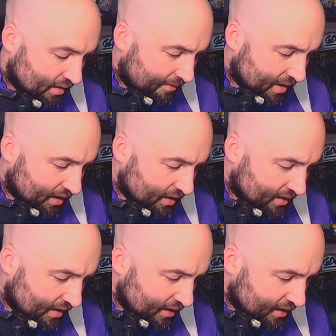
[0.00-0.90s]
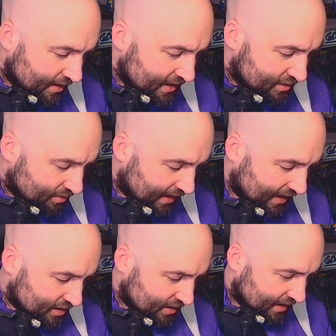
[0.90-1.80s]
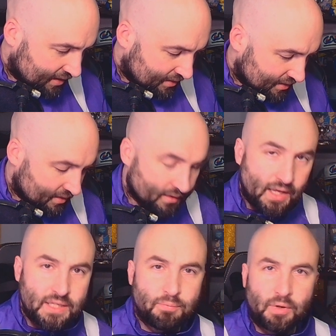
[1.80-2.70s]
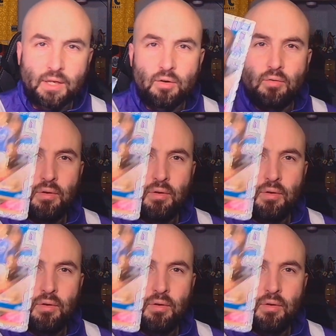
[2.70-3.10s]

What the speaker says: Oh my, look at this one actually. That's pretty cool.